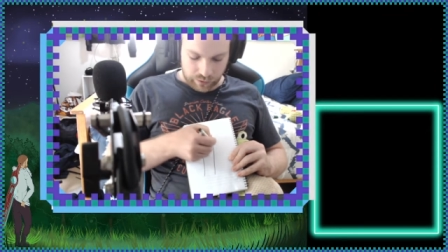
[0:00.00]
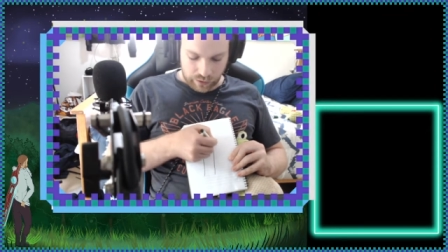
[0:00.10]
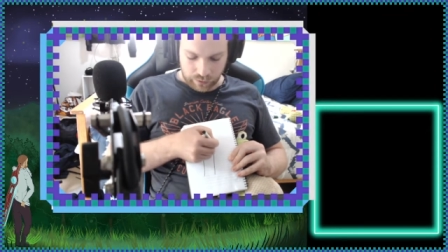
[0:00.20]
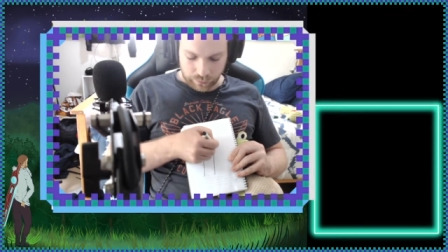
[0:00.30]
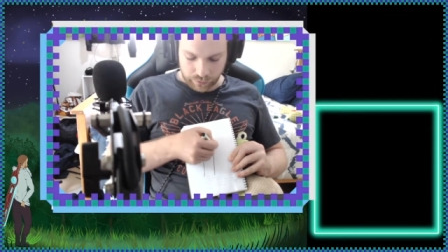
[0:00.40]

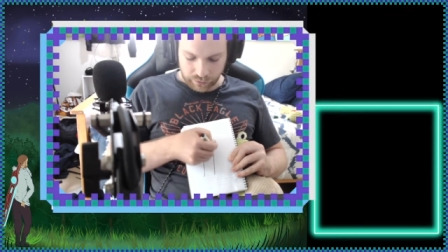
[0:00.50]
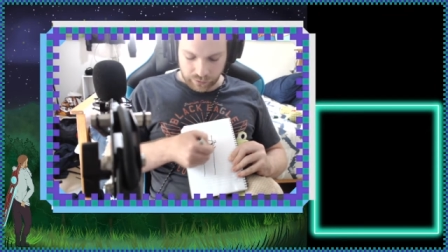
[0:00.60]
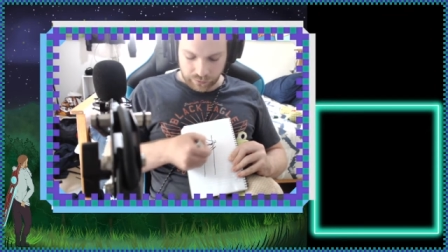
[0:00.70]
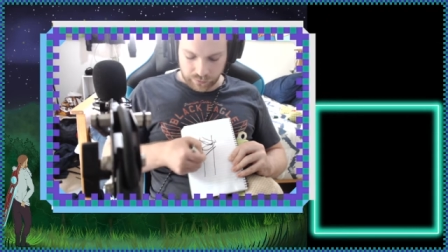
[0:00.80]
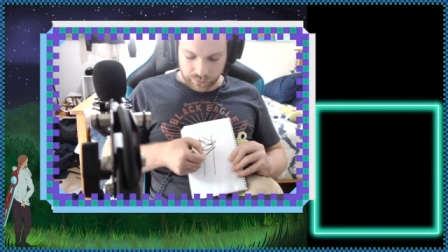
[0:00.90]
and then I'm going
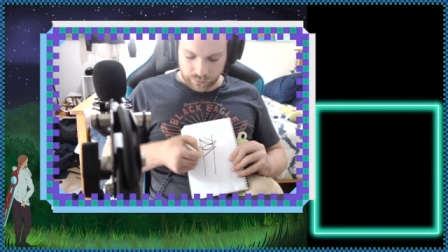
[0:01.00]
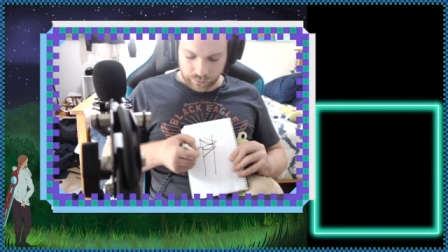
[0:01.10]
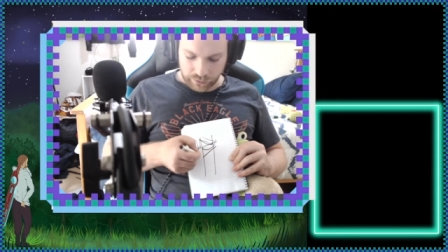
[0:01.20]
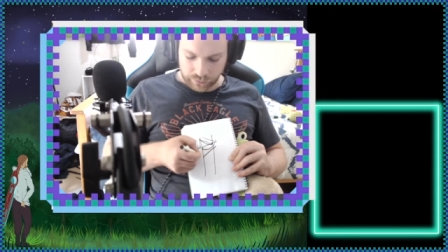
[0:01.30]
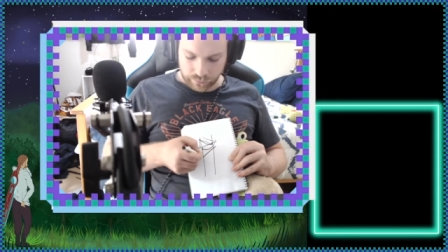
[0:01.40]
down this
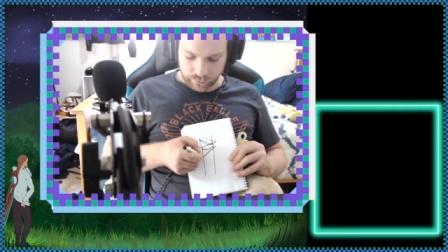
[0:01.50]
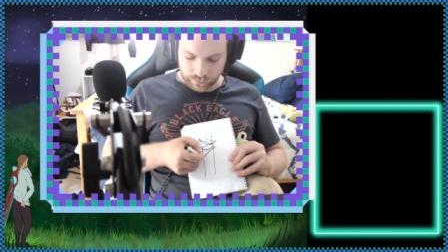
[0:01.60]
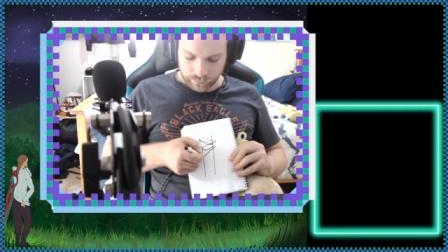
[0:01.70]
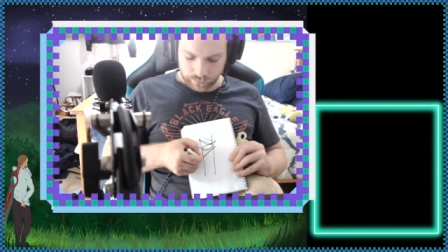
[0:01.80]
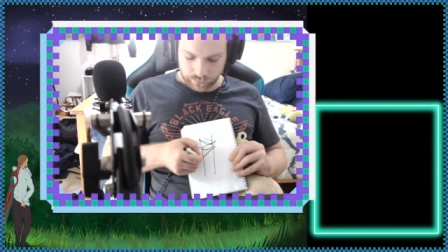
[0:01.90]
way,
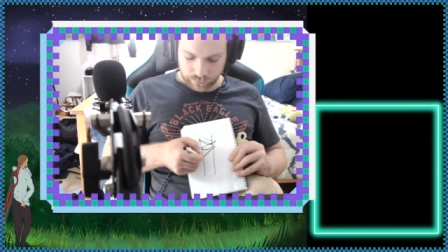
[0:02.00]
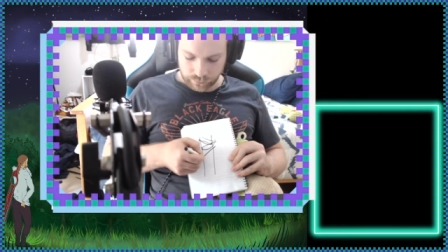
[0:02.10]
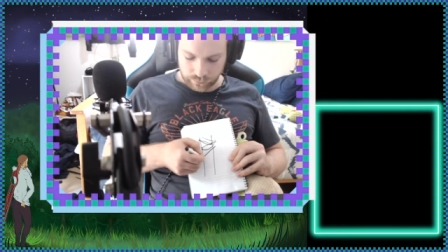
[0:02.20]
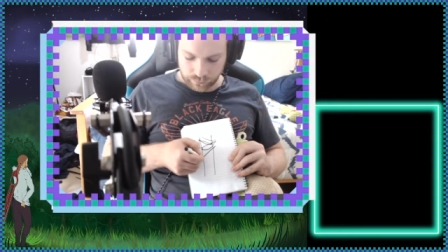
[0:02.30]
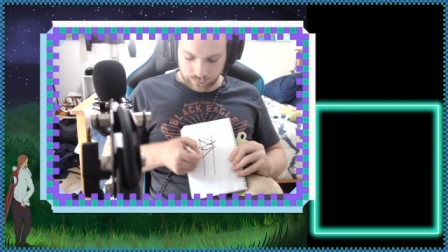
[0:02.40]

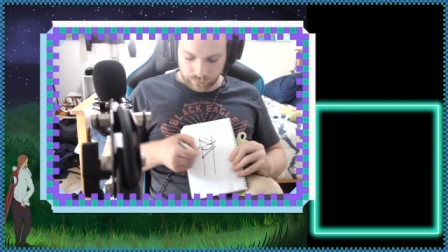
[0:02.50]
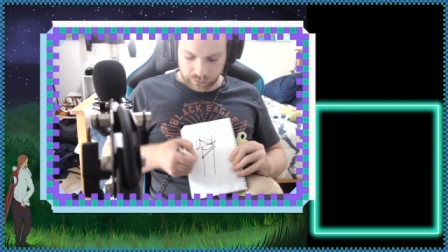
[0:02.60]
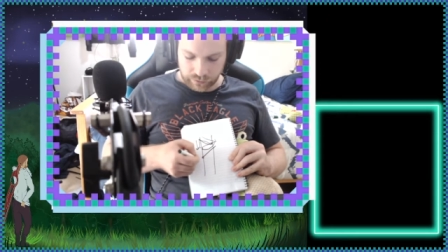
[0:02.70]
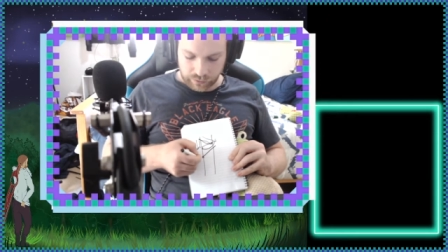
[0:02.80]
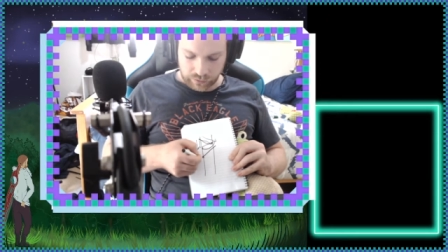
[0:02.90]

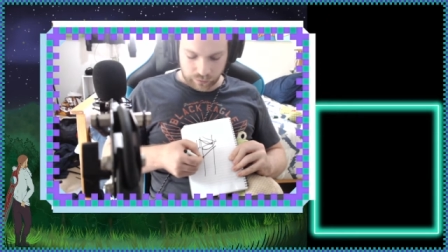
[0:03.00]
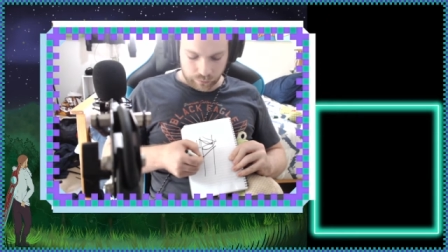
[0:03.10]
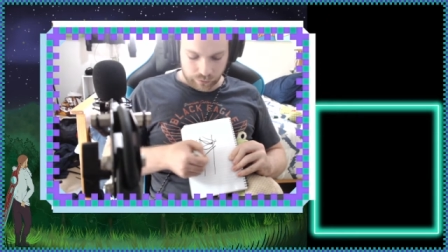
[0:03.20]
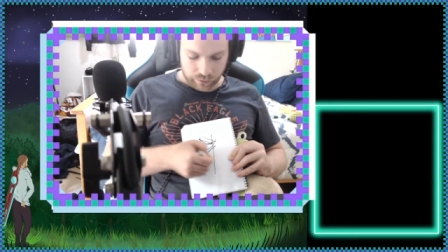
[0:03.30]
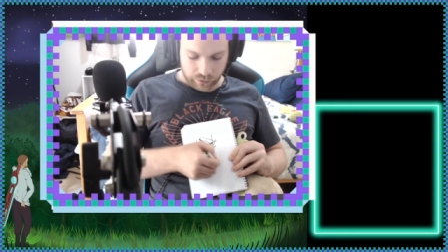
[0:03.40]
and I'm
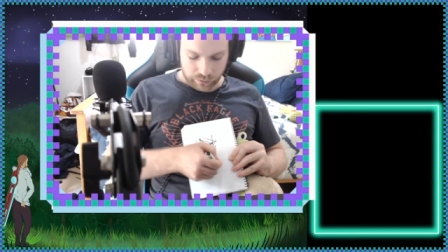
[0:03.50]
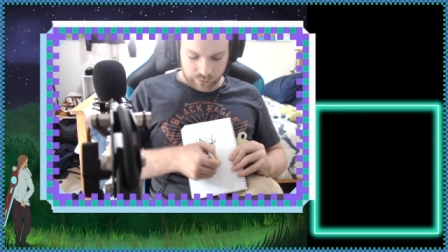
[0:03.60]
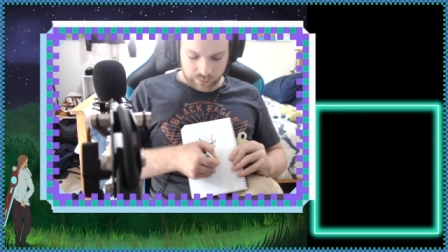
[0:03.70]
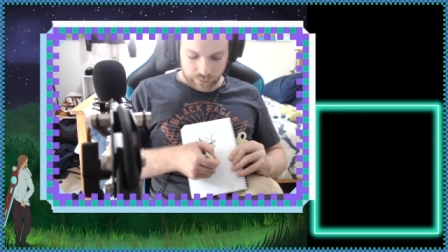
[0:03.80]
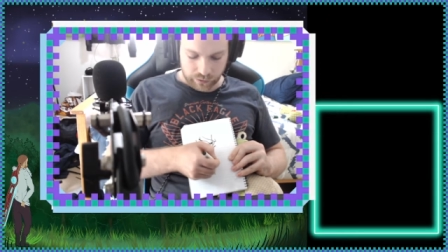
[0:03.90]
going down
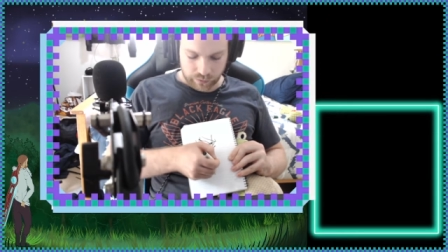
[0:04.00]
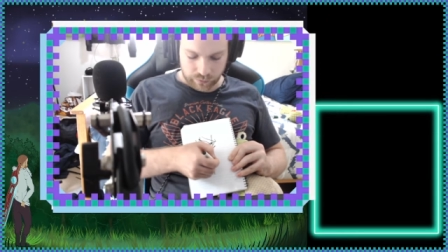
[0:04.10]
this way.